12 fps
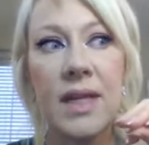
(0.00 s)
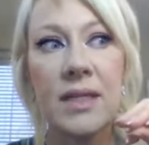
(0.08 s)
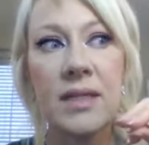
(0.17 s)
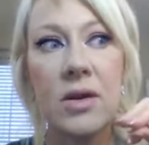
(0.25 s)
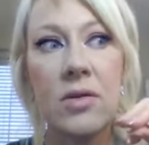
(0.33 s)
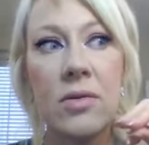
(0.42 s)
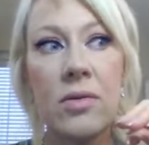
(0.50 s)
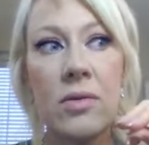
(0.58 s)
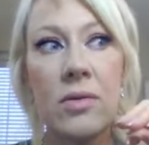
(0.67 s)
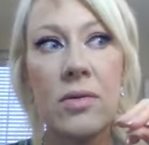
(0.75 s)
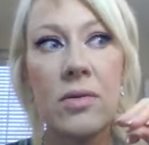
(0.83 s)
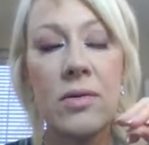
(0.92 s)
So
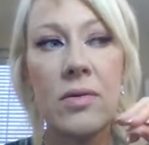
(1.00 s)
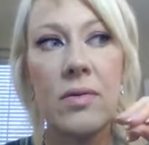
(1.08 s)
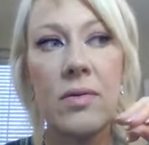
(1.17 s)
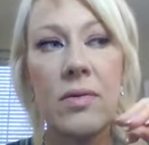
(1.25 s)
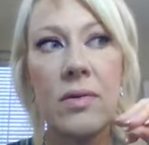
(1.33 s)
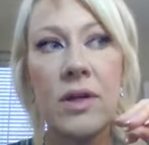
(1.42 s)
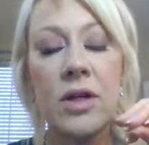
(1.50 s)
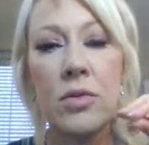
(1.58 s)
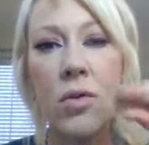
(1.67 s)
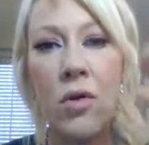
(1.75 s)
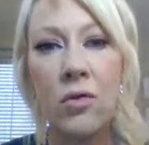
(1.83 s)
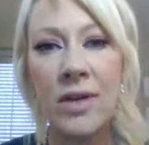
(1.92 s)

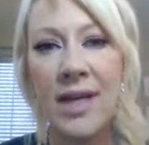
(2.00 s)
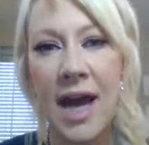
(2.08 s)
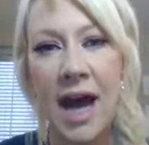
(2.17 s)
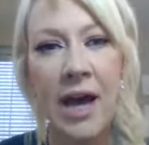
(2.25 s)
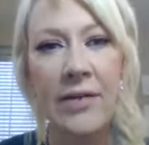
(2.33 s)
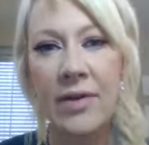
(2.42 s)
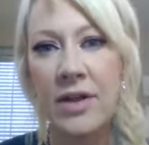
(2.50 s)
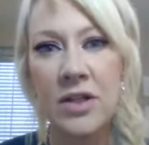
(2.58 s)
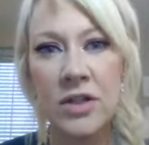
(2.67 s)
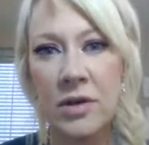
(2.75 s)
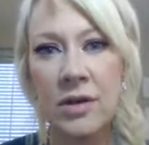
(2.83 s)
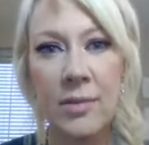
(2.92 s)
you only have a
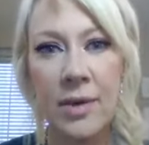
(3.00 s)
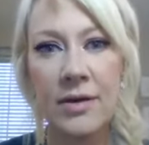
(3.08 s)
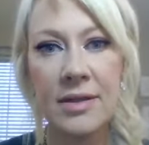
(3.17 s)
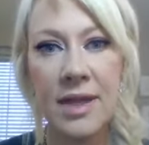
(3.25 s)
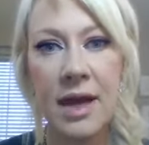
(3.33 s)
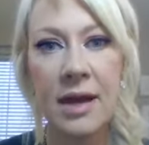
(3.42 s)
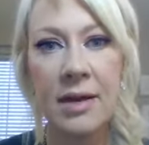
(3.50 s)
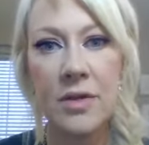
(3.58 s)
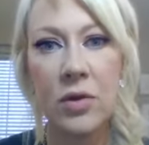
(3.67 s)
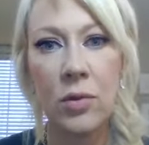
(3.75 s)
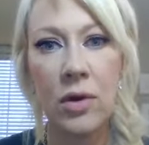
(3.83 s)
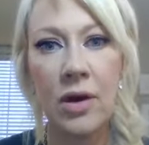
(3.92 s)
certain amount of time
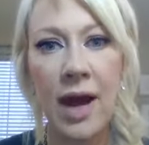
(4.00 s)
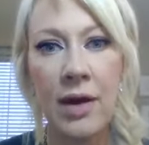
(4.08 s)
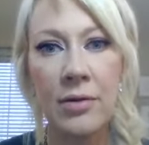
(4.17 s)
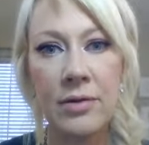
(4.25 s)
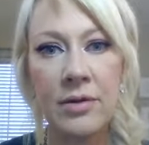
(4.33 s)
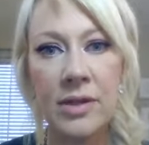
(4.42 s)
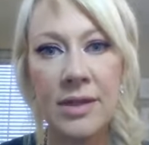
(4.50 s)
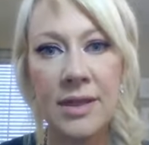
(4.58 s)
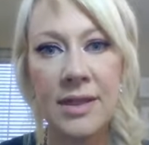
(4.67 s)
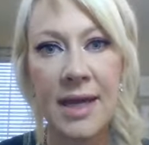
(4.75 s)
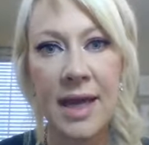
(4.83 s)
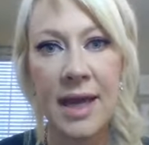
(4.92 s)
to work out during
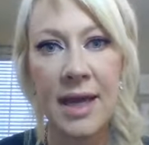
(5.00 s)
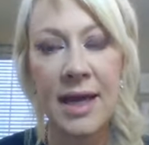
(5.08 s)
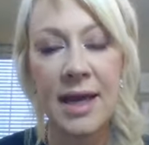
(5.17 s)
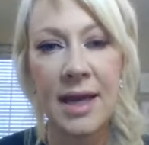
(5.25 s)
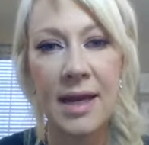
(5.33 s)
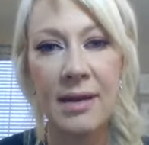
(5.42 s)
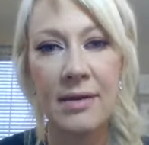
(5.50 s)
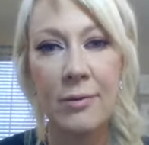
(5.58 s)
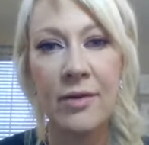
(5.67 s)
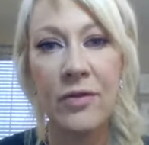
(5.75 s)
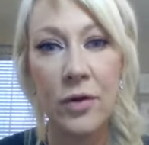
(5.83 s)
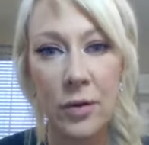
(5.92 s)
the day, and
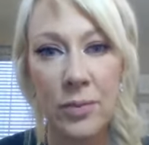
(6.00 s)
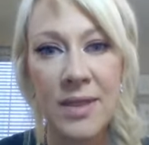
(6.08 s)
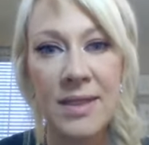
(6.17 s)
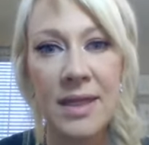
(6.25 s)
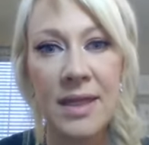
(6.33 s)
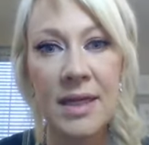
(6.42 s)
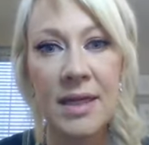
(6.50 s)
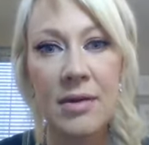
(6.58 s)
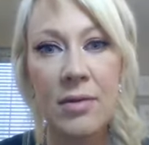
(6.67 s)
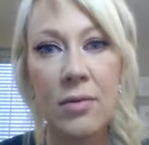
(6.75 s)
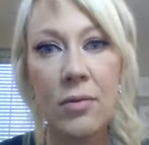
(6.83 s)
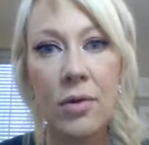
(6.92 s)
if you're a
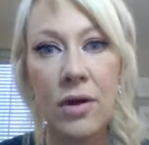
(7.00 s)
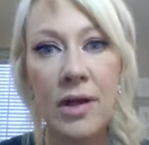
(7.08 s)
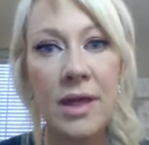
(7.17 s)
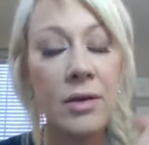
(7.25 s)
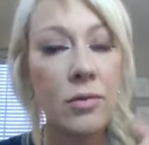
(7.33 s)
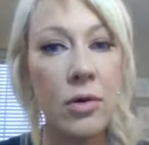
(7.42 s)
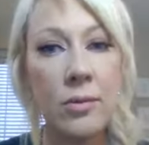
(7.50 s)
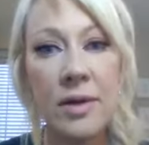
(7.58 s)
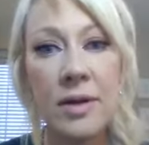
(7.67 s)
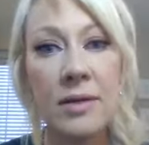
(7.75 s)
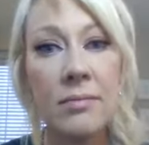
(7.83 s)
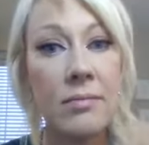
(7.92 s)
busy working
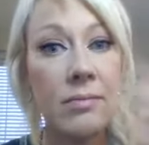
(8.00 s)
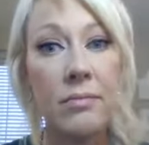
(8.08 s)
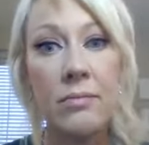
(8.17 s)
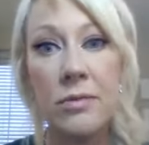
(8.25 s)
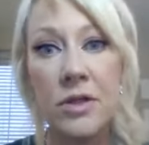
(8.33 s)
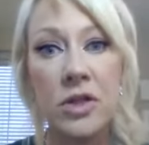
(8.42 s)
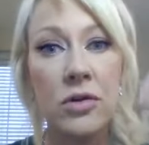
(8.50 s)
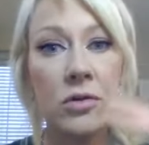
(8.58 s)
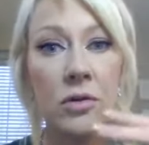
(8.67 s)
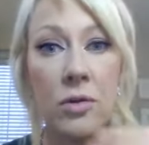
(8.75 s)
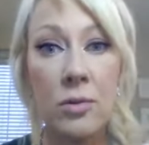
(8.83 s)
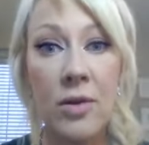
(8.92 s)
woman with
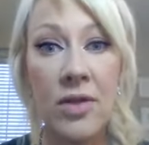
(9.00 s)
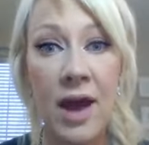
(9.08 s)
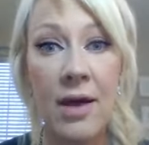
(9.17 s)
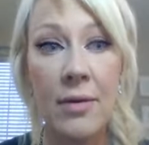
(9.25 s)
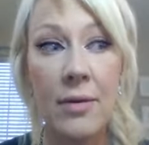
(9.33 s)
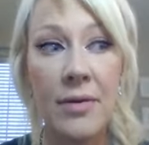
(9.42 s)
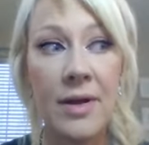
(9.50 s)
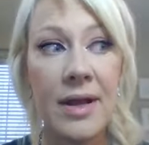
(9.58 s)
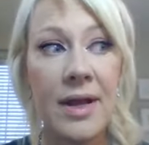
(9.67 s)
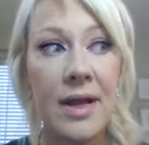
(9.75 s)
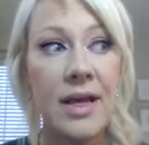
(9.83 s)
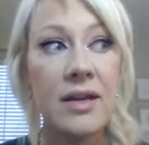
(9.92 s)
children or without,
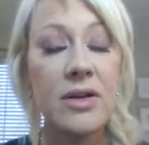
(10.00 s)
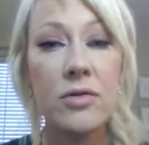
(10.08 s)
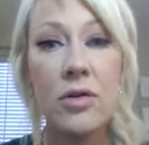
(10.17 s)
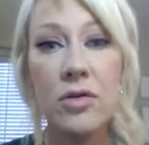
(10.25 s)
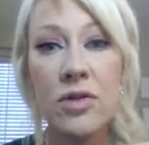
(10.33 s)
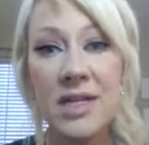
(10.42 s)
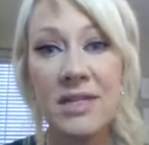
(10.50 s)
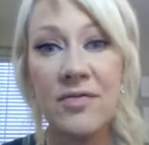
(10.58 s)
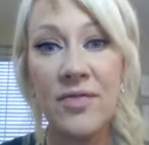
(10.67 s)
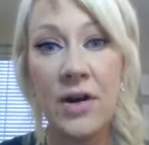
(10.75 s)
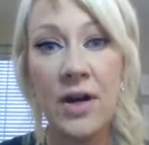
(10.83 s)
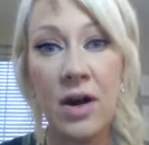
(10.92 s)
you know that it's
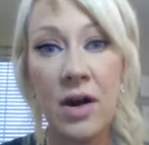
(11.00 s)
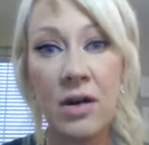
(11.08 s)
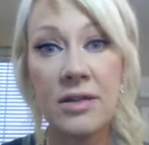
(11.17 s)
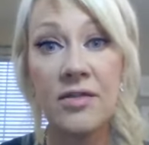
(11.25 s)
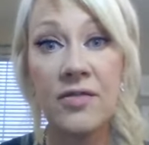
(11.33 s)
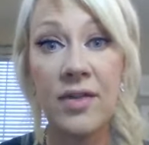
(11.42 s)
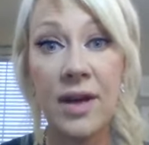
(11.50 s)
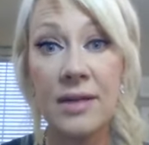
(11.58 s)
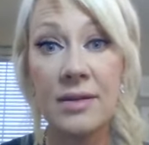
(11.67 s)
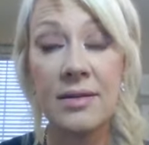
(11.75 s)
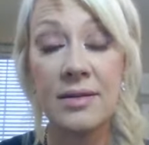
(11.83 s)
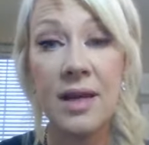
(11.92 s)
very hard to
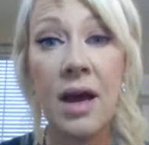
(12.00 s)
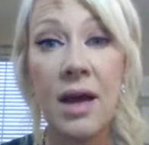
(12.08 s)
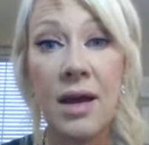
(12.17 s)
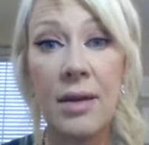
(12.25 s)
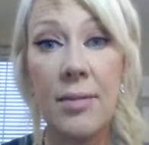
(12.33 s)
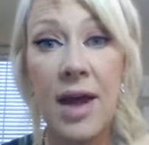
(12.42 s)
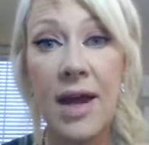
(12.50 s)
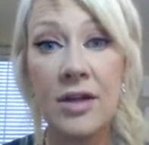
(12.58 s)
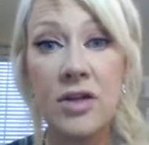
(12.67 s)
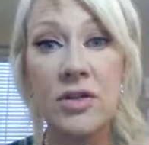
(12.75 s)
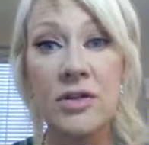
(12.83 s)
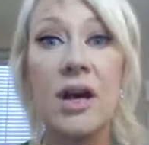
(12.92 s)
find time,
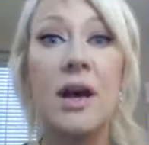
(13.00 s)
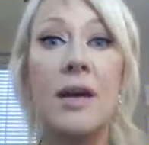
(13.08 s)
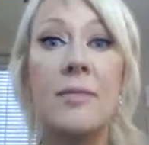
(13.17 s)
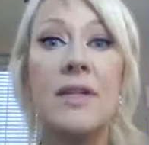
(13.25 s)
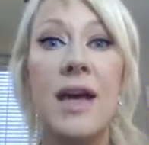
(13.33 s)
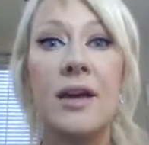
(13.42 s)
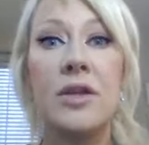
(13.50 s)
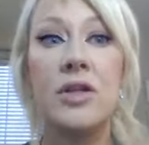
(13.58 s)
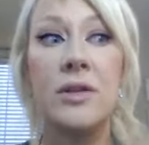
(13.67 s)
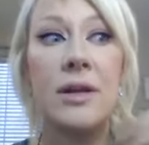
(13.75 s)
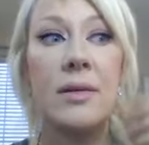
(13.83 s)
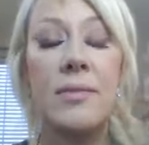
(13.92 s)
extra time to
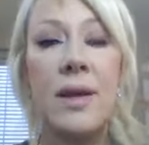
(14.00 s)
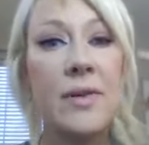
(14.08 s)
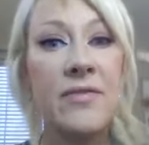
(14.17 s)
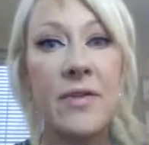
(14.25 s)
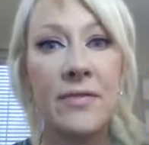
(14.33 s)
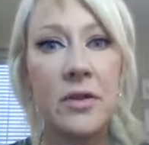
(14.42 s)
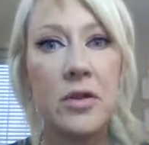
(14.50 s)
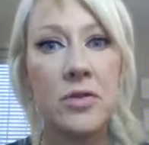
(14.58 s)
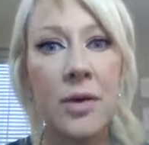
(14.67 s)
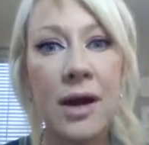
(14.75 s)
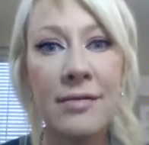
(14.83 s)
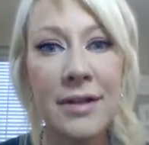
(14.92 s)
actually, maybe if you have to
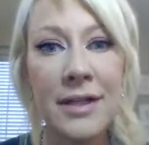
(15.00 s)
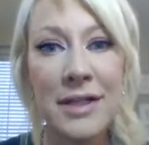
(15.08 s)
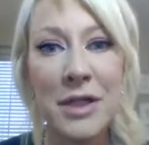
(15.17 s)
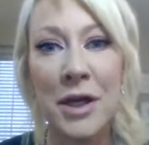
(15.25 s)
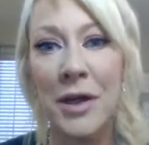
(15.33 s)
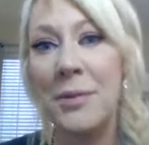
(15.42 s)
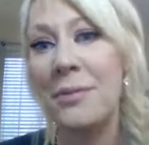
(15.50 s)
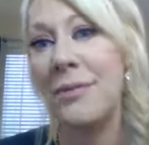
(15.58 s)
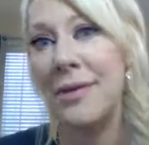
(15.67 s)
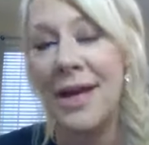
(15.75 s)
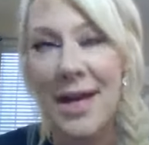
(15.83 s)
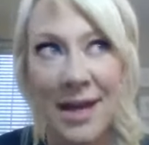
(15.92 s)
drive to the
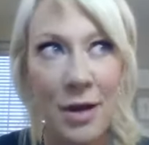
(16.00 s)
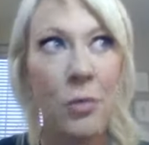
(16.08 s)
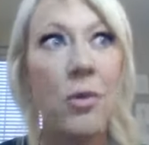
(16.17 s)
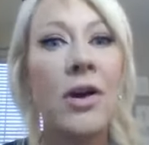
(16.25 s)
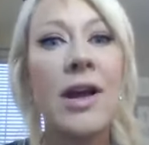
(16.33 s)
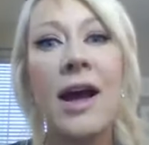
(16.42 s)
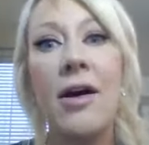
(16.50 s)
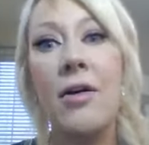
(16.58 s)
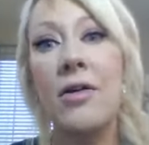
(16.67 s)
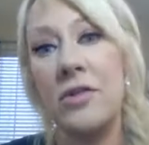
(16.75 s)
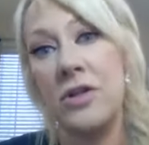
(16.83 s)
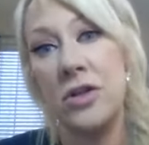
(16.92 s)
gym, work
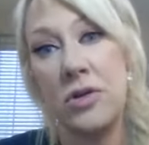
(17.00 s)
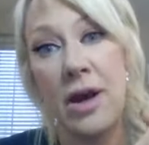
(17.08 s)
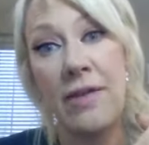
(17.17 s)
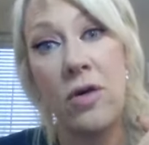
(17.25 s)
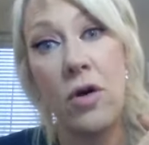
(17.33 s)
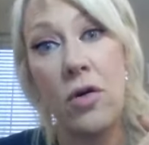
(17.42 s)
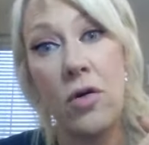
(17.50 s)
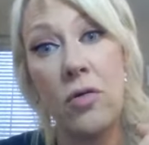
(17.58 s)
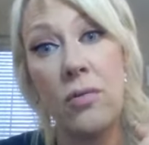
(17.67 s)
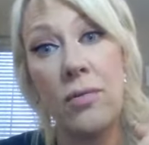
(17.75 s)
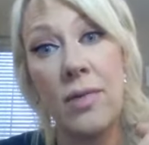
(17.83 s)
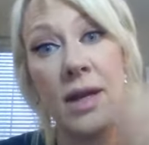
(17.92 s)
out, and then drive
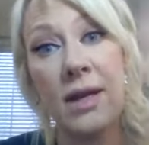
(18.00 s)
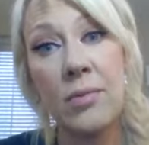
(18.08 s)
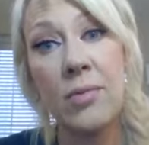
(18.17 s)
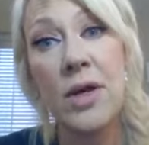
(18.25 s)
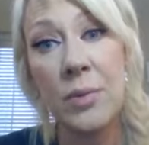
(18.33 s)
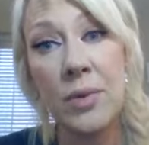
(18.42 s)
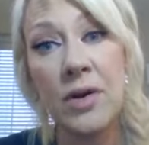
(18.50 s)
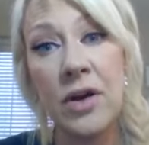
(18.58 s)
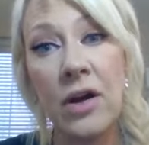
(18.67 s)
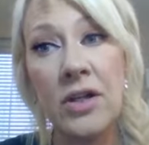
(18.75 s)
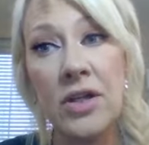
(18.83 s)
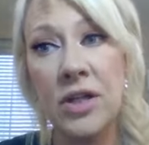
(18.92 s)
home, it can be a
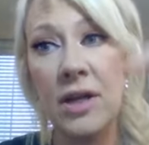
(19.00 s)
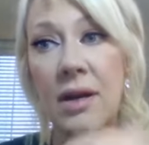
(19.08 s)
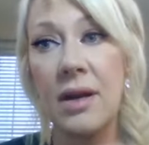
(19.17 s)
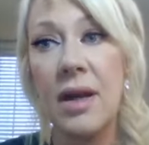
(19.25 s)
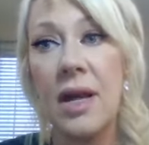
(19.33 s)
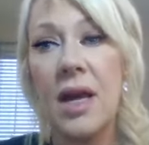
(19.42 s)
production.